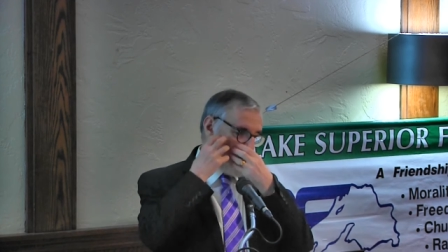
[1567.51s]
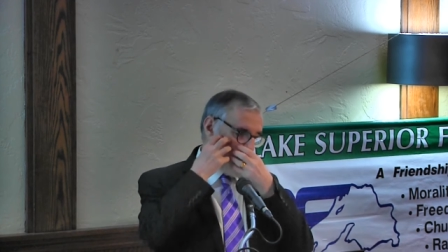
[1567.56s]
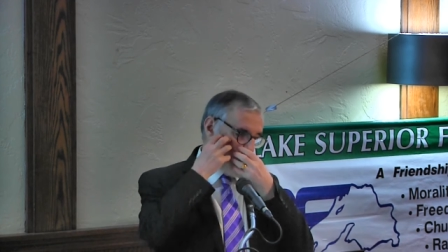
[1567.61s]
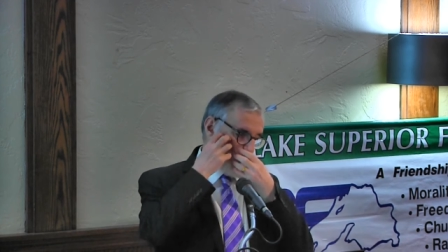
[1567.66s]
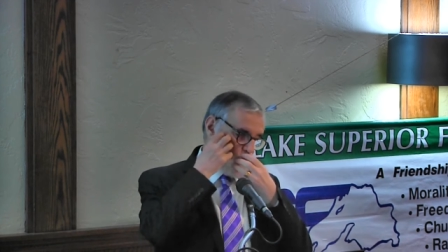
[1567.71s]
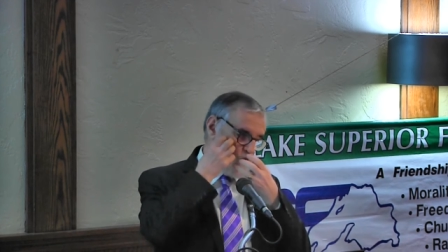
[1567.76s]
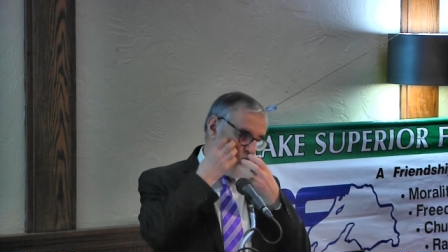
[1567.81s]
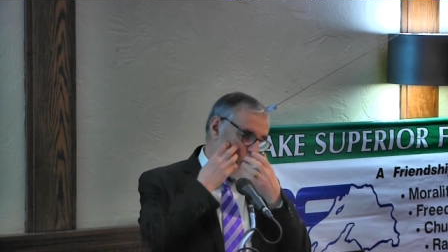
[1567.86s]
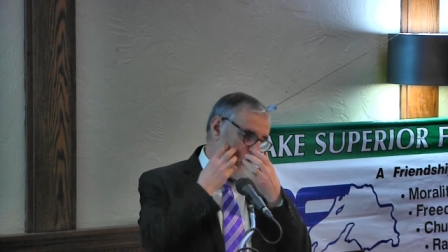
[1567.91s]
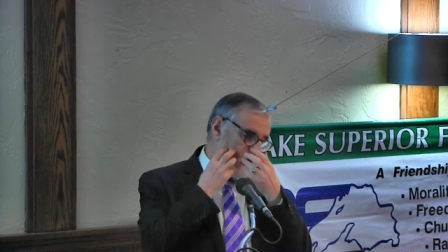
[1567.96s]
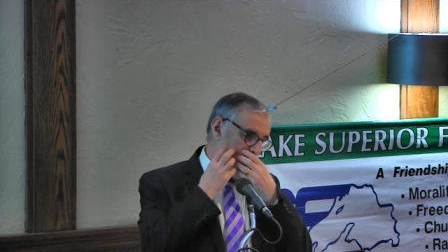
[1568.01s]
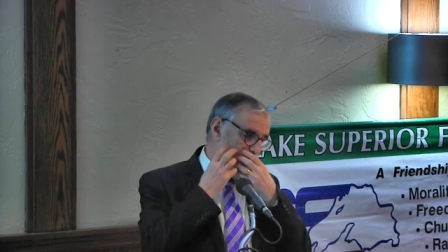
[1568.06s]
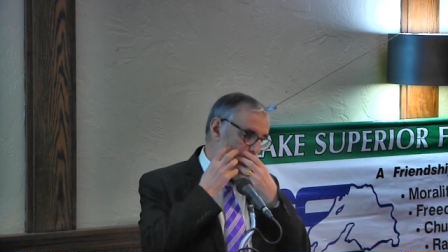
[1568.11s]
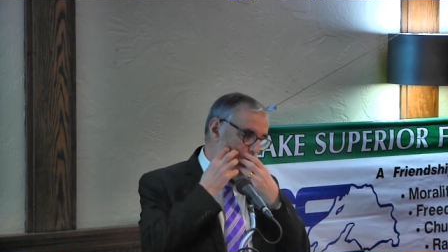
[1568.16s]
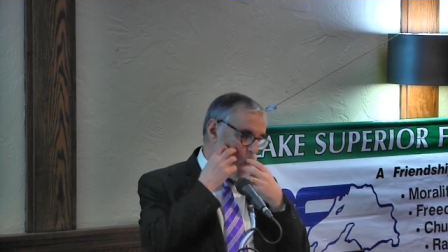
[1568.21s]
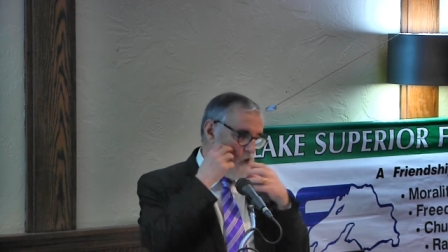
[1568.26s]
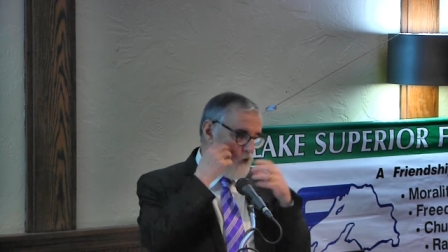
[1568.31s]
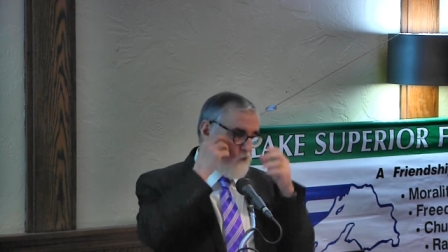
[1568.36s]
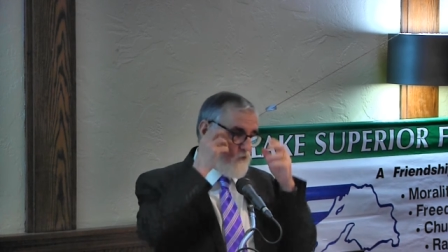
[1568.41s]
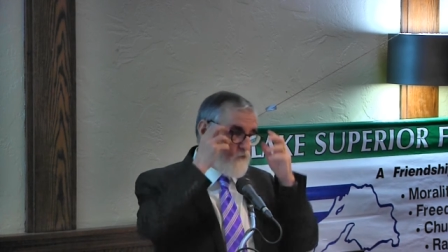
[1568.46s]
to get a sore
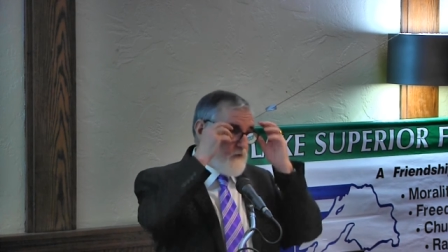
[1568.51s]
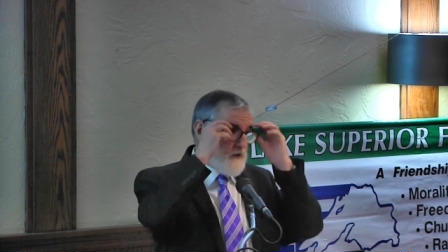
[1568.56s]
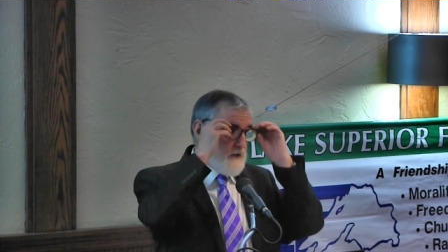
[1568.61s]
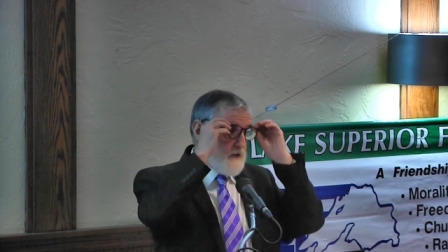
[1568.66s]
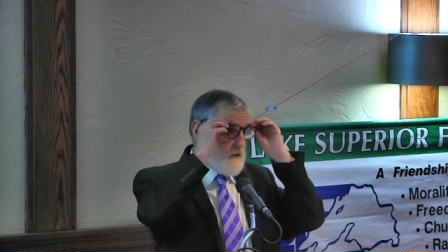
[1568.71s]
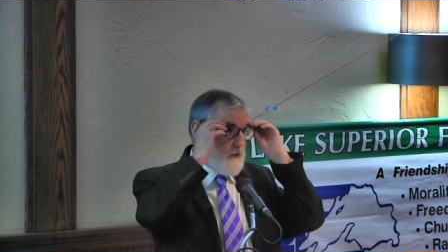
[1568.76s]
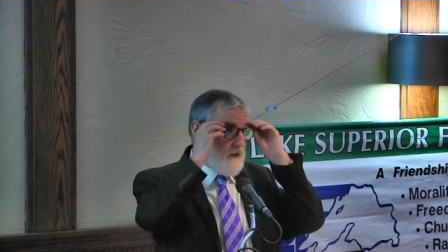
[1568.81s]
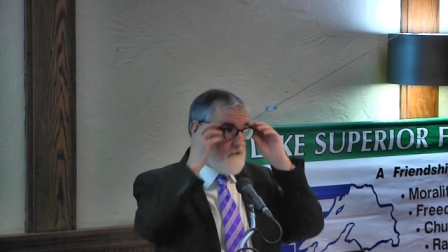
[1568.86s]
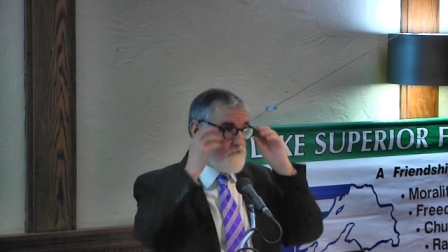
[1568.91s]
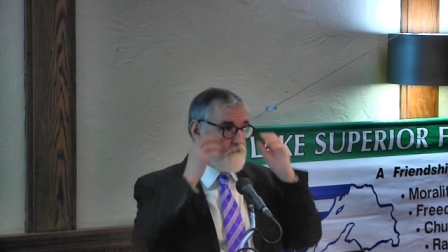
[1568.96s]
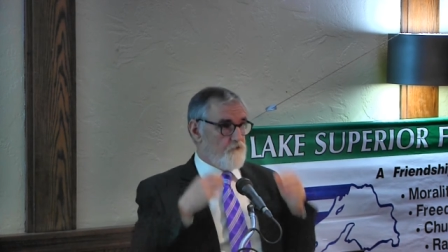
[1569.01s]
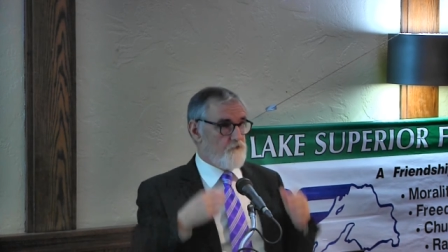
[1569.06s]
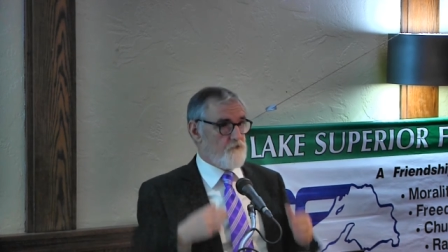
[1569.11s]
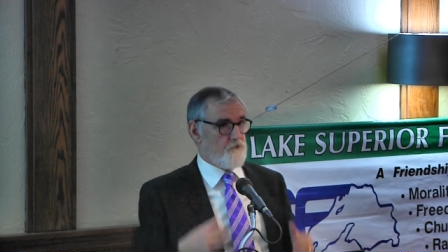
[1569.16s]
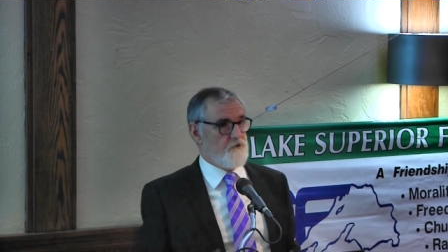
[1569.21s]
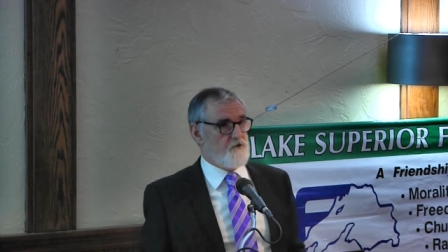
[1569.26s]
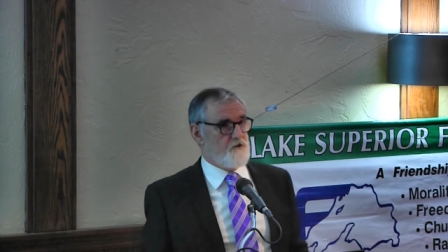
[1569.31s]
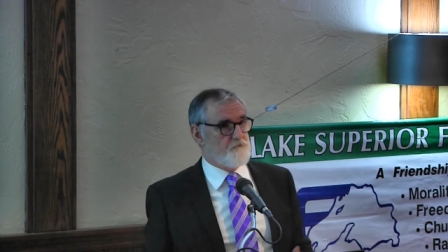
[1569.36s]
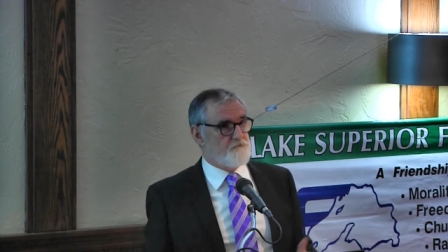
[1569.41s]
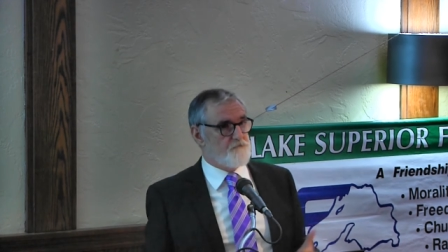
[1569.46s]
nose my glasses are
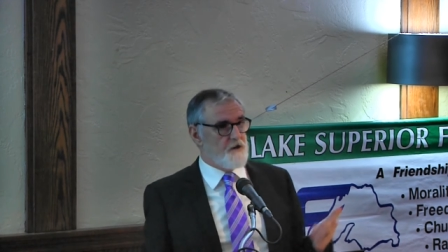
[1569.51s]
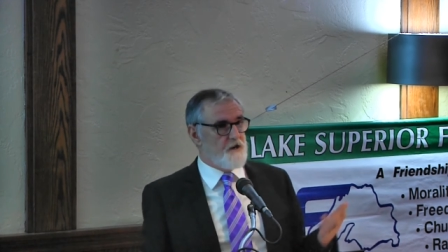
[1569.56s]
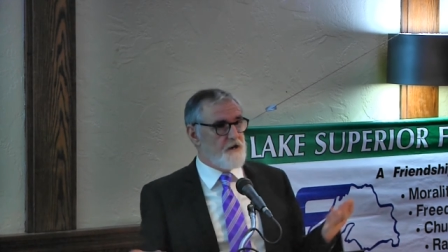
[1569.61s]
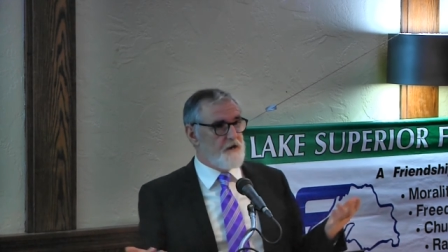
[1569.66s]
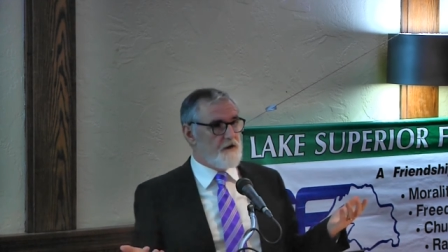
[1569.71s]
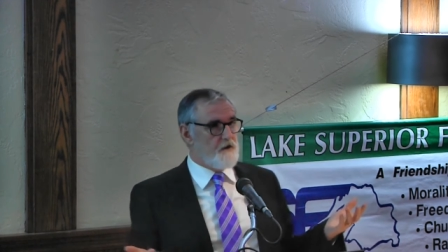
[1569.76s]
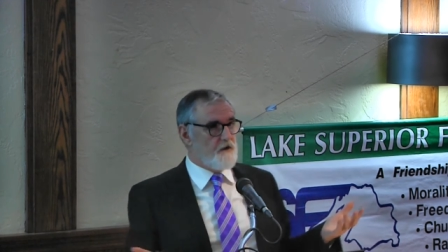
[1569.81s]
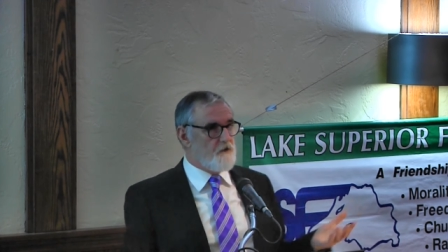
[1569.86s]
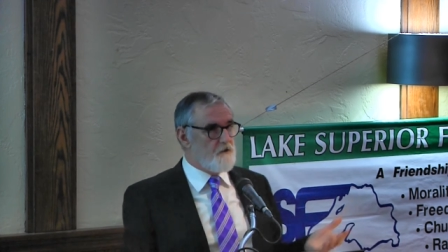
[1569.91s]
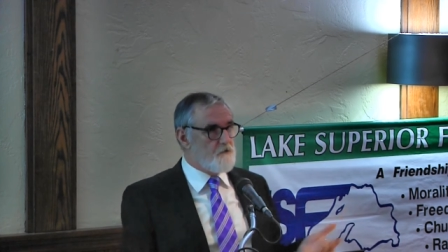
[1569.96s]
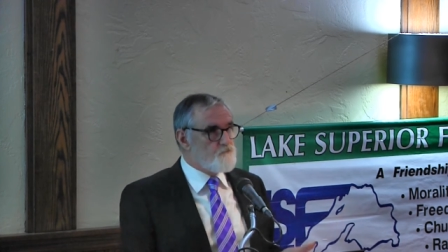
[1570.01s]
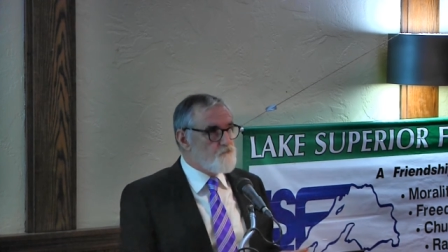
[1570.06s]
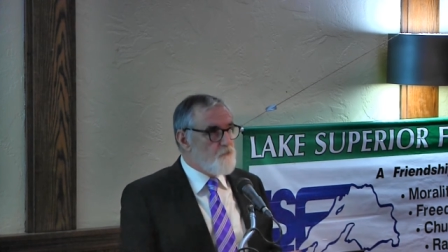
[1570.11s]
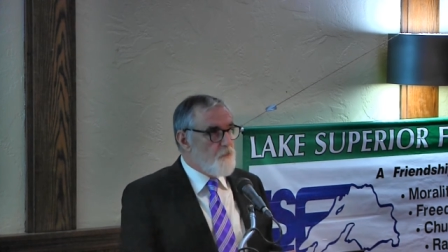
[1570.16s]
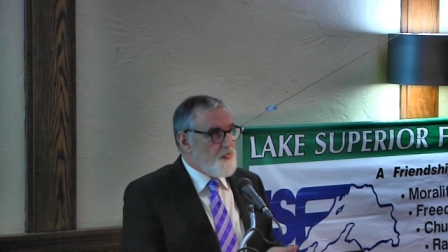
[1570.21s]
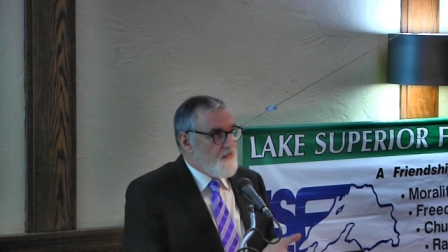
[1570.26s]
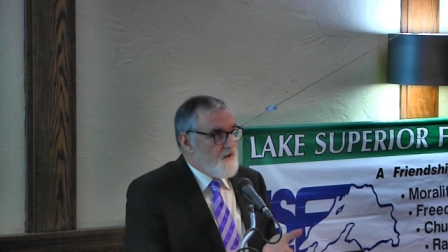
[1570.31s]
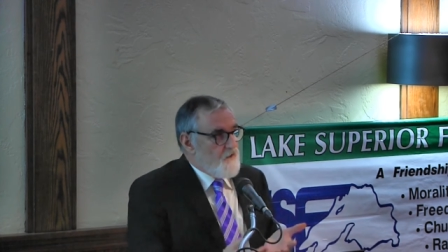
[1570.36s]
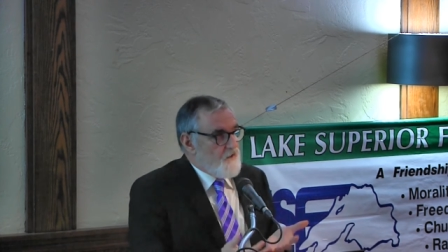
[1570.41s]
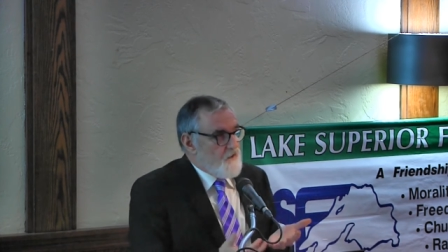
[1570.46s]
going to break you know
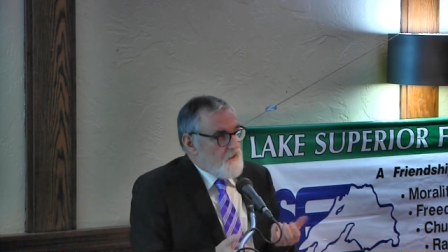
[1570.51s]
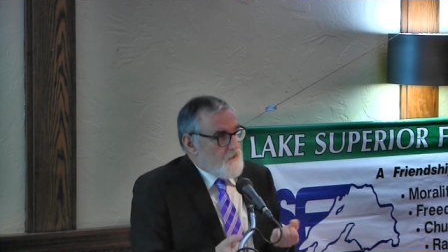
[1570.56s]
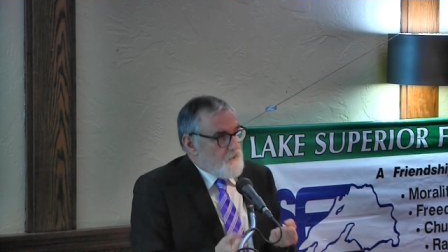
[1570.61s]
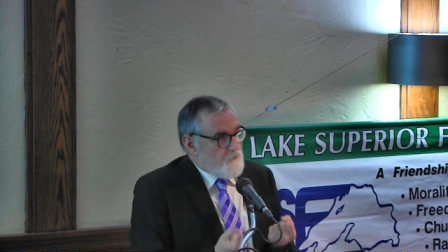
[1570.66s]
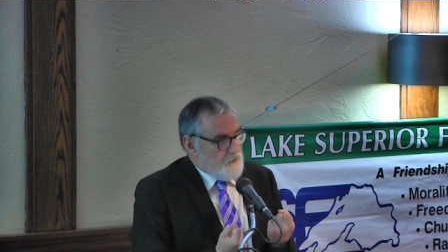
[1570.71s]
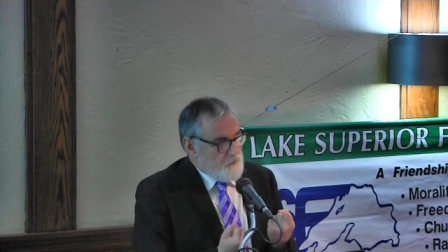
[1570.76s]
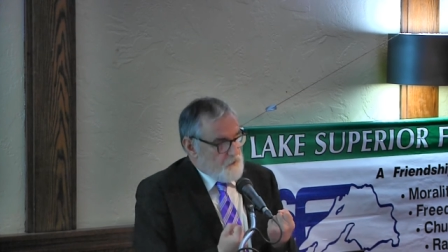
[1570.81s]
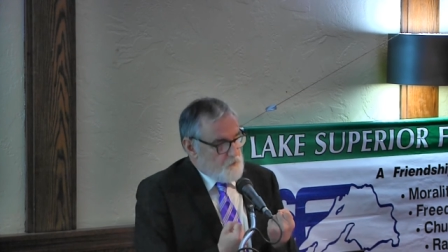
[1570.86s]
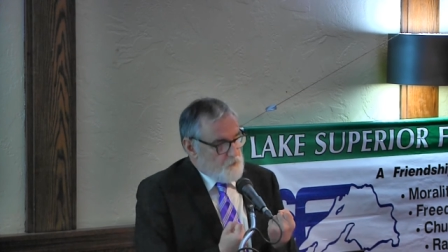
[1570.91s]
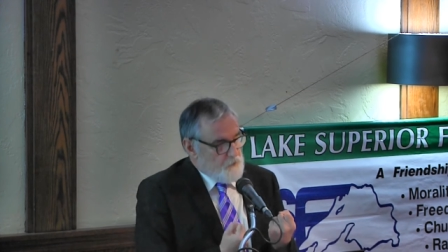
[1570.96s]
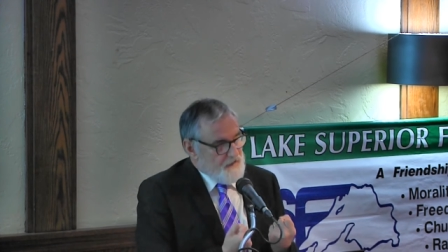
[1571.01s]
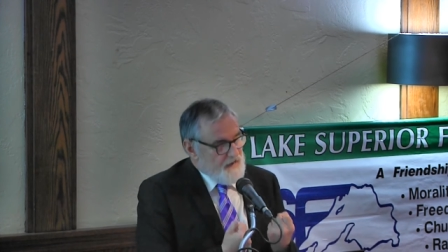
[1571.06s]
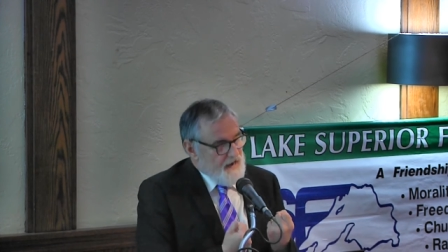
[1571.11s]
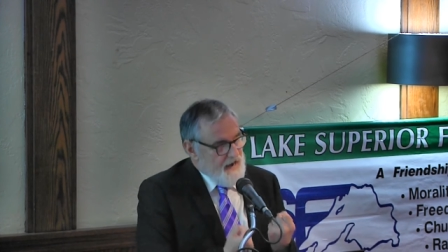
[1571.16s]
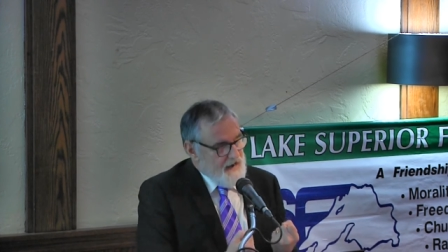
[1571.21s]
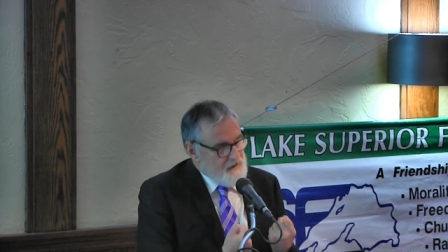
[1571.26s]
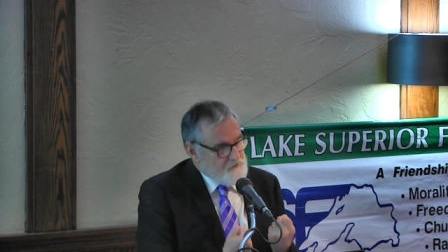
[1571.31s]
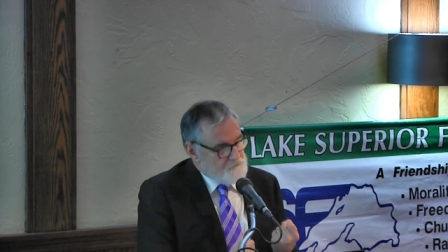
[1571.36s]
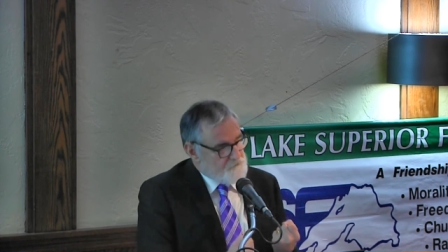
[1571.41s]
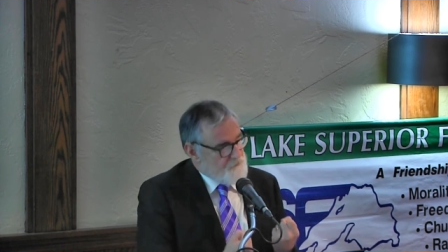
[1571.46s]
right? We
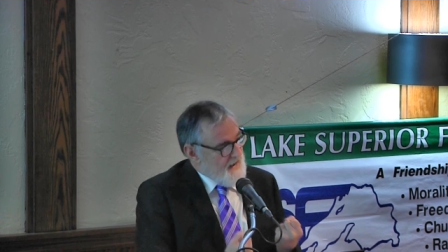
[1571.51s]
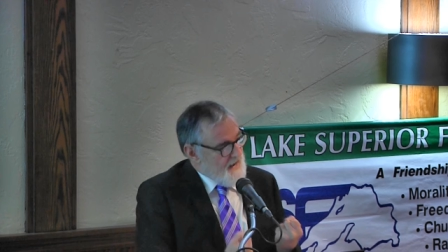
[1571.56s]
can't